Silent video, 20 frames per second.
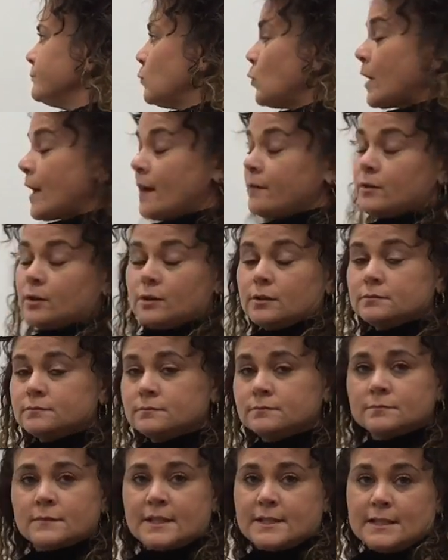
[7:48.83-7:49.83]
whatever
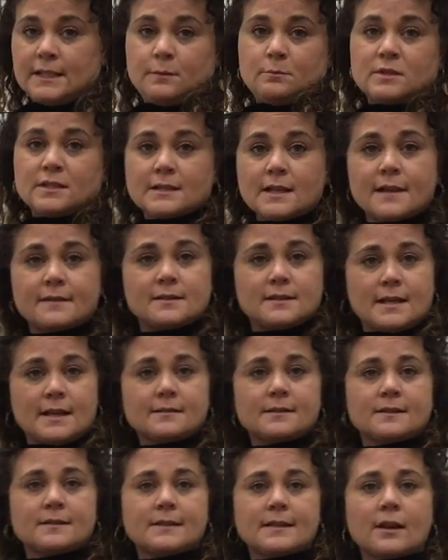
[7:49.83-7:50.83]
the team decides
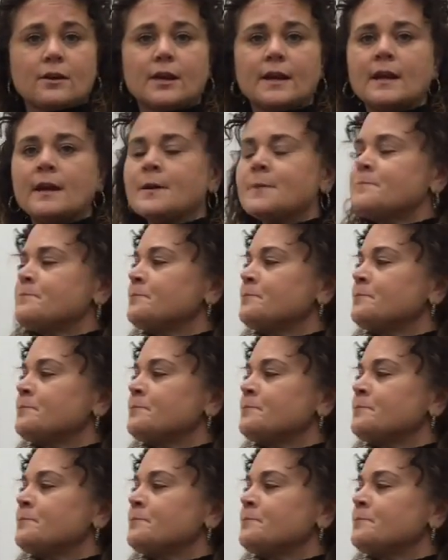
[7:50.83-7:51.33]
necessary.